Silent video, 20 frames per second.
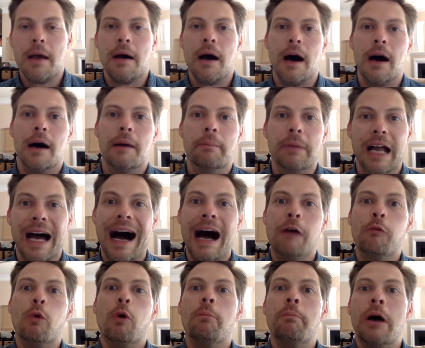But I
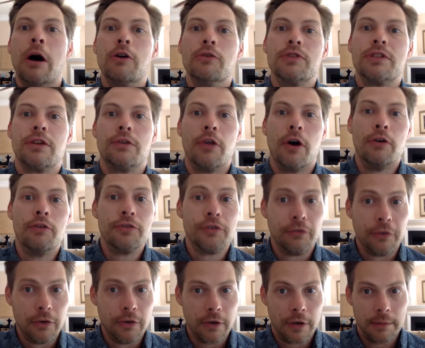will post those
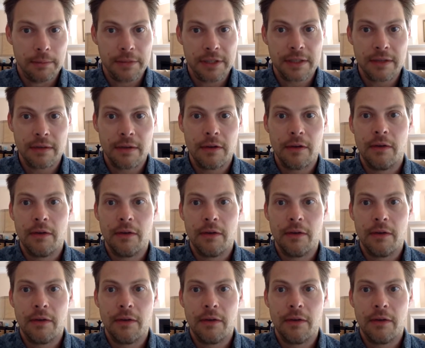forms